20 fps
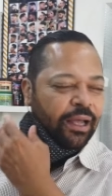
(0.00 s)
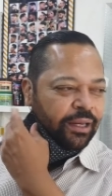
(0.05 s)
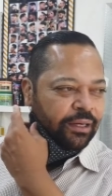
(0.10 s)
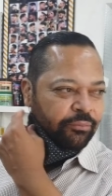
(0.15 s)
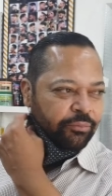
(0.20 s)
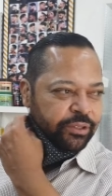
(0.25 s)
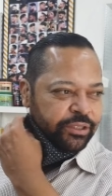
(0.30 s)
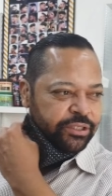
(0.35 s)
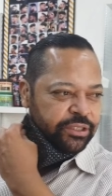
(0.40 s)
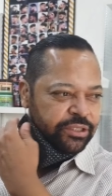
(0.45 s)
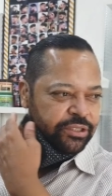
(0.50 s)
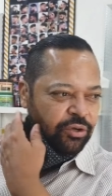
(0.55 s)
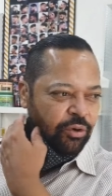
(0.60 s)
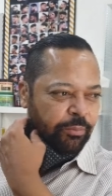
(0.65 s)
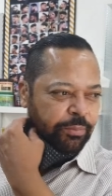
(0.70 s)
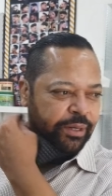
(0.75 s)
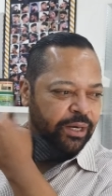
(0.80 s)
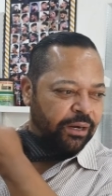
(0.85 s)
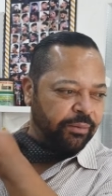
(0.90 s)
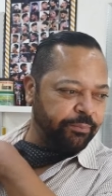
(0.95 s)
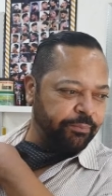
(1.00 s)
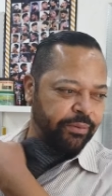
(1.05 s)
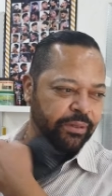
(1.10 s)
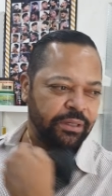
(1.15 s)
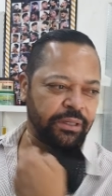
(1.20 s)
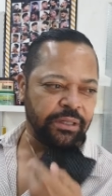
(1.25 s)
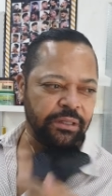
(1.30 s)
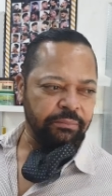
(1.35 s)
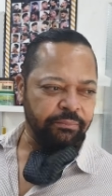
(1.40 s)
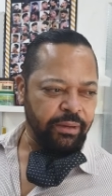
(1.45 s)
And we just opened up
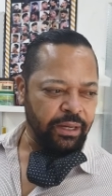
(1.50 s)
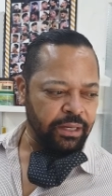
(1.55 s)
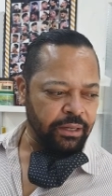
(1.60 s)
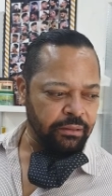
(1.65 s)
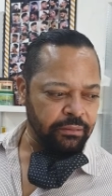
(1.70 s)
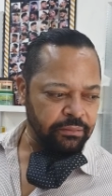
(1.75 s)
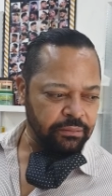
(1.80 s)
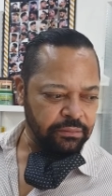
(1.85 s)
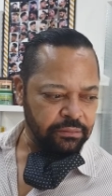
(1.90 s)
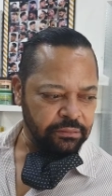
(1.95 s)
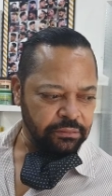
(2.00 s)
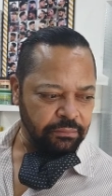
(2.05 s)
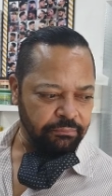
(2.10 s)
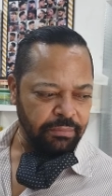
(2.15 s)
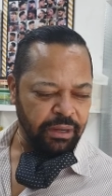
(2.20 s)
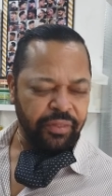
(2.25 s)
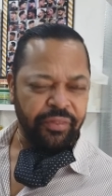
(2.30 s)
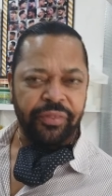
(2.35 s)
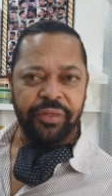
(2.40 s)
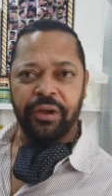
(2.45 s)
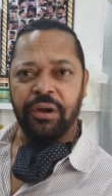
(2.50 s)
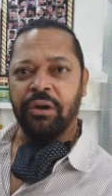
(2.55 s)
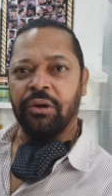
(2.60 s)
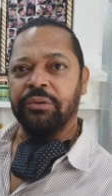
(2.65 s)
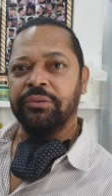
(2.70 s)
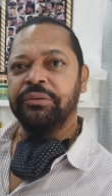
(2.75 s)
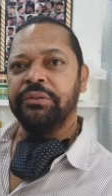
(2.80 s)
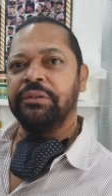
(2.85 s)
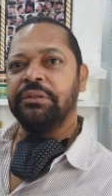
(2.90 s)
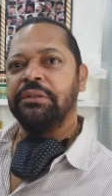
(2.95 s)
about a month
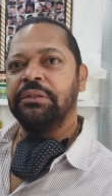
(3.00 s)
ago.